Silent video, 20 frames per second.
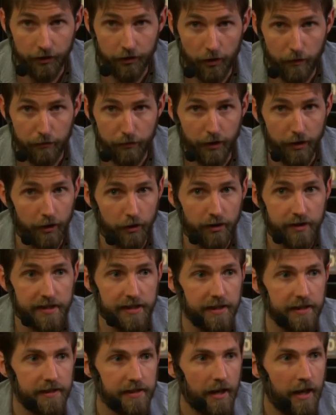top
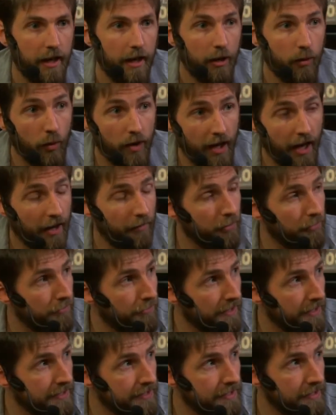priorities. We have a
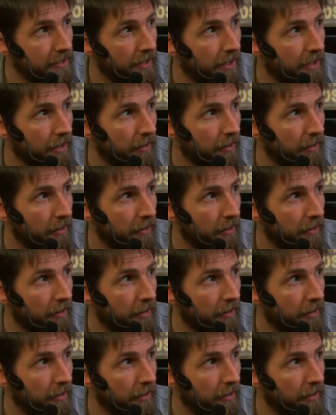fix.